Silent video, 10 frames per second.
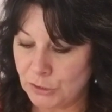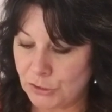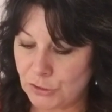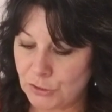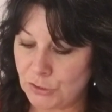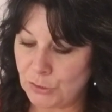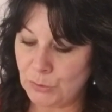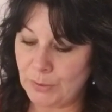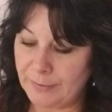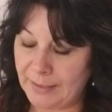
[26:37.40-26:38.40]

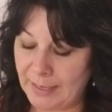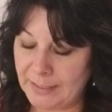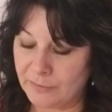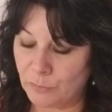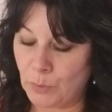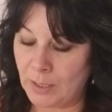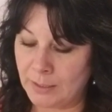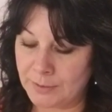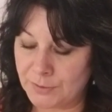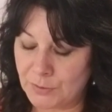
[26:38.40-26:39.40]
to the Eight of
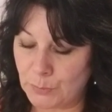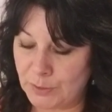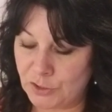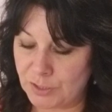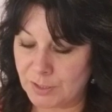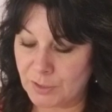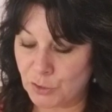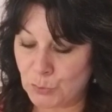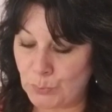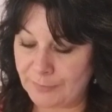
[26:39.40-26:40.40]
Wands, which is
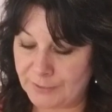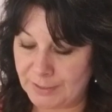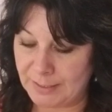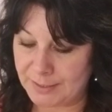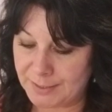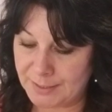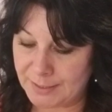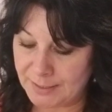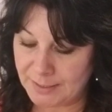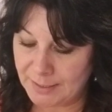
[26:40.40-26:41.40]
swiftness
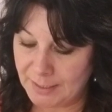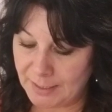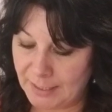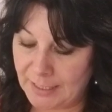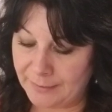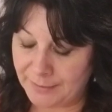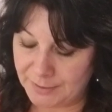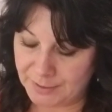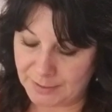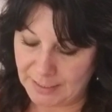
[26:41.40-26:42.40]
in
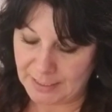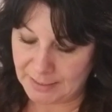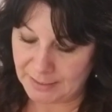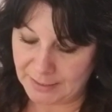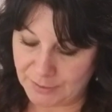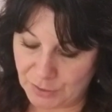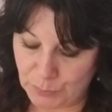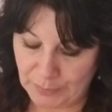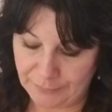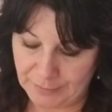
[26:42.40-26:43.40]
this deck.
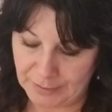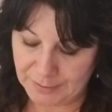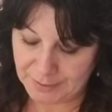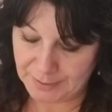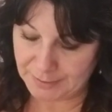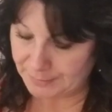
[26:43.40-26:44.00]
Swiftness.